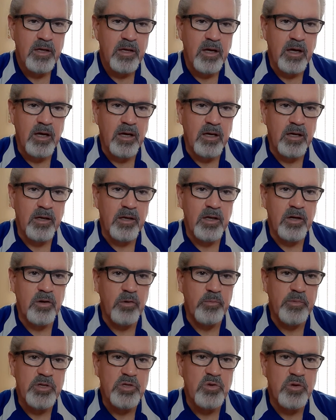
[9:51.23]

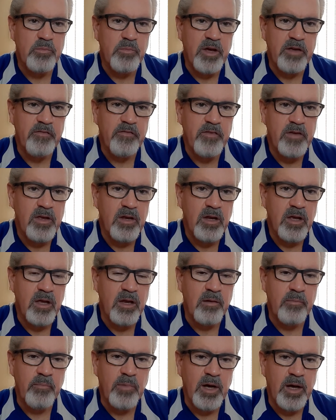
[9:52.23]
between my feet
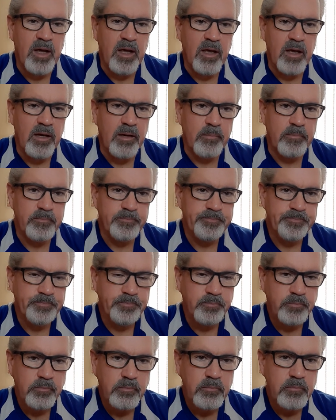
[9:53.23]
and
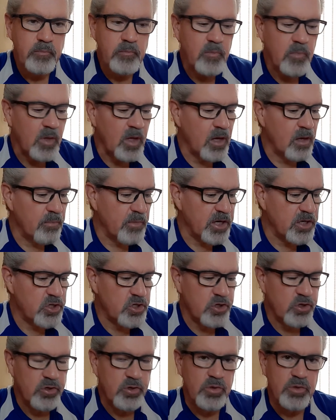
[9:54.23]
my
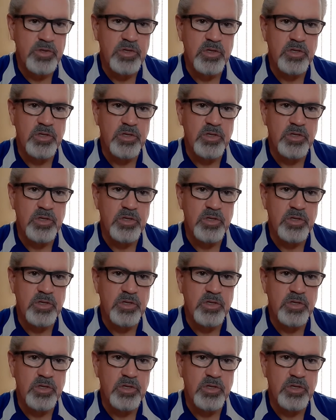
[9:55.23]
shoes.